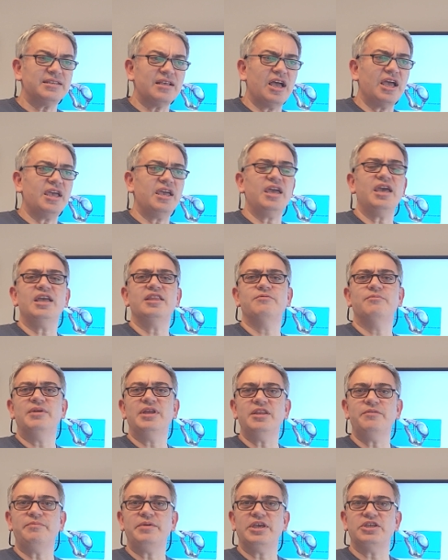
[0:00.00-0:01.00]
I had
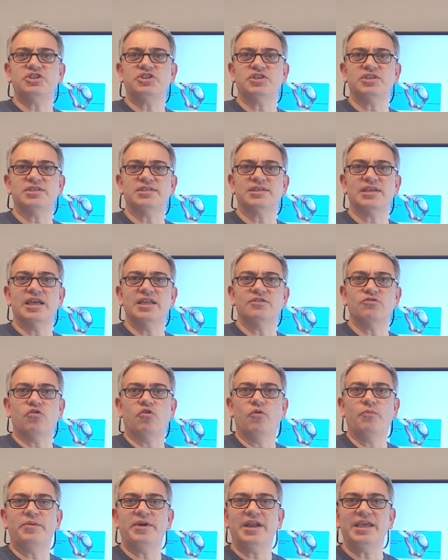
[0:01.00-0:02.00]
many patients and
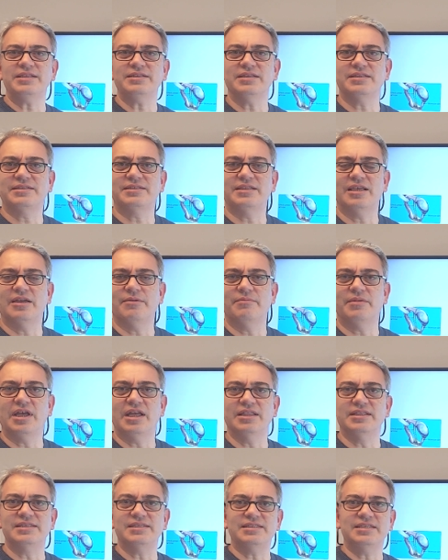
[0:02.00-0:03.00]
operated them
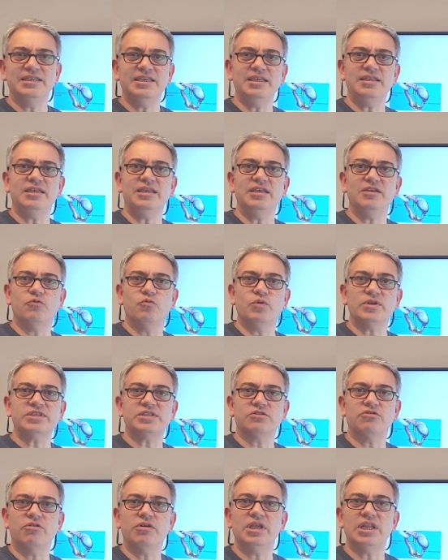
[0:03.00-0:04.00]
and see what's
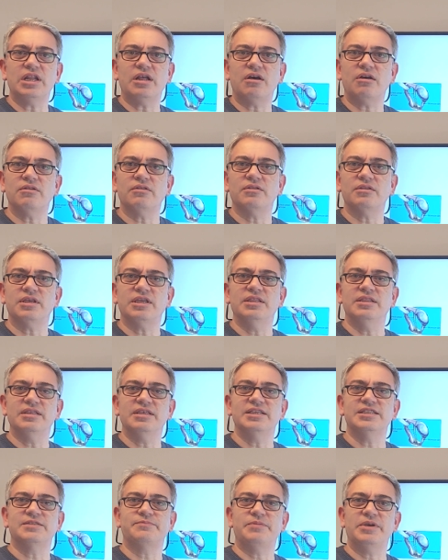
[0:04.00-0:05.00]
going on in
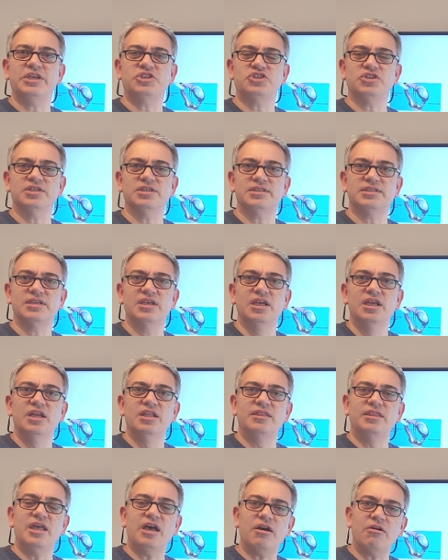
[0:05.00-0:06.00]
these patients,
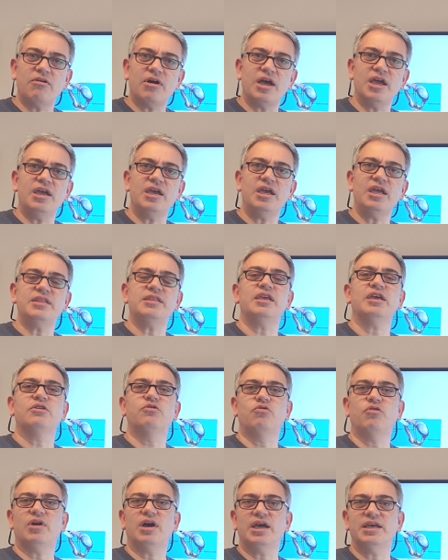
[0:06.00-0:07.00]
now I had a
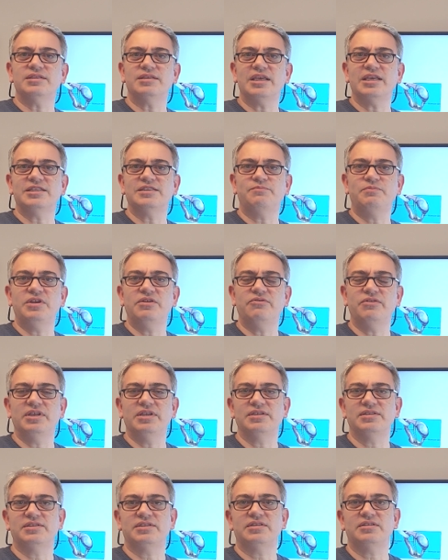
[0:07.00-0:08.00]
quite
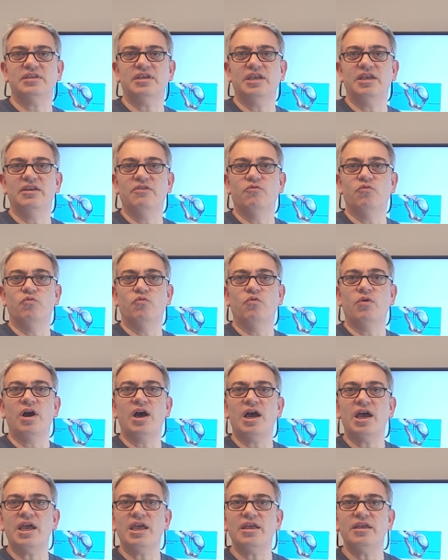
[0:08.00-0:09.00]
experience
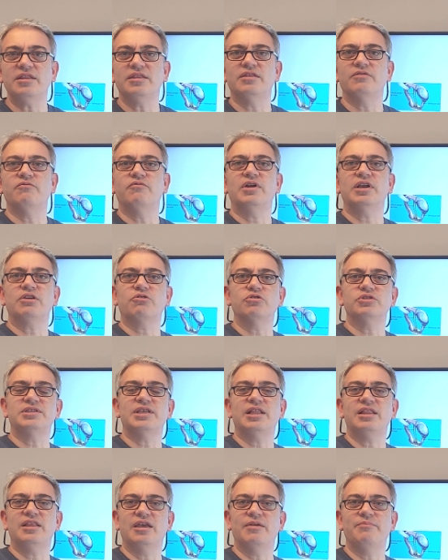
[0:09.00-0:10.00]
why the
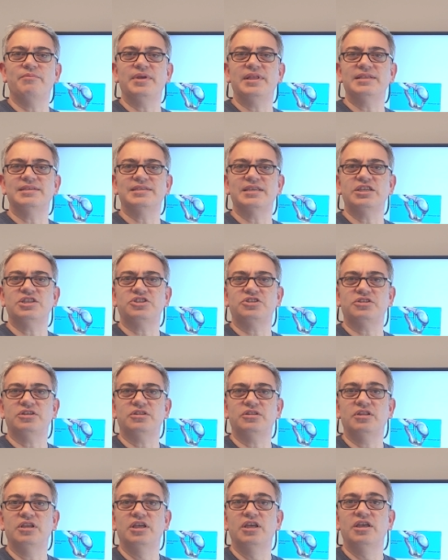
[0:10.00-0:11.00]
varicocele
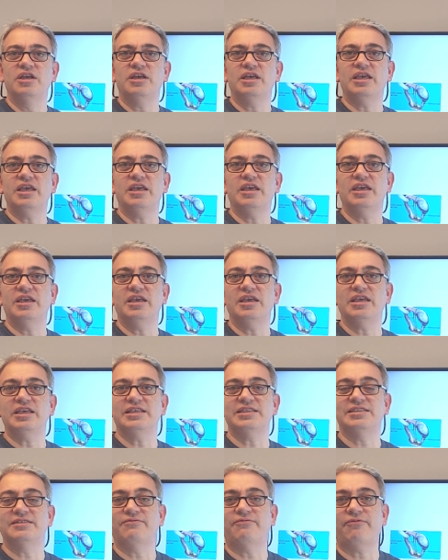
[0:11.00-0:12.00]
embolization
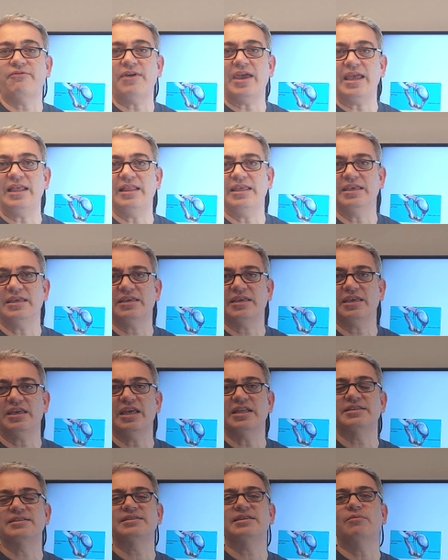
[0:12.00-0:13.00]
is failing
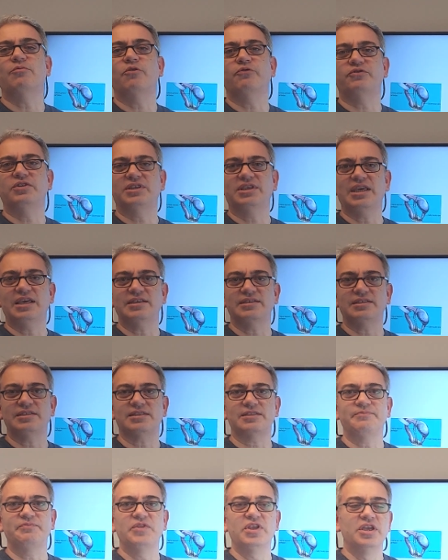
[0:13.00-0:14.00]
at some of the
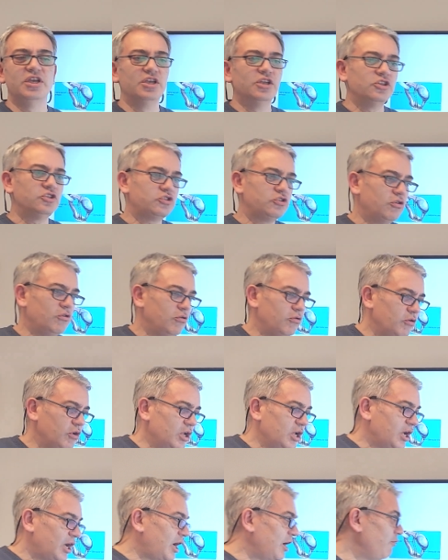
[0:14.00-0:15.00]
cases. So
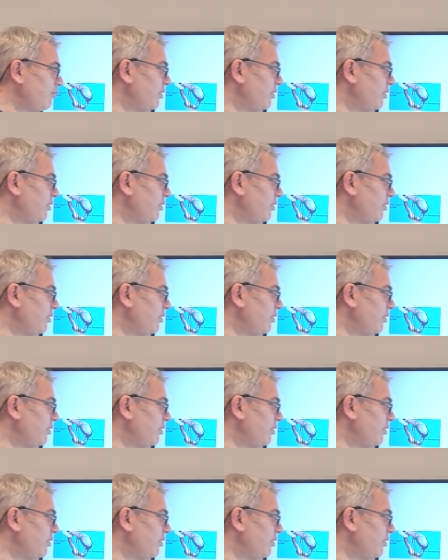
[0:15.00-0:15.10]
I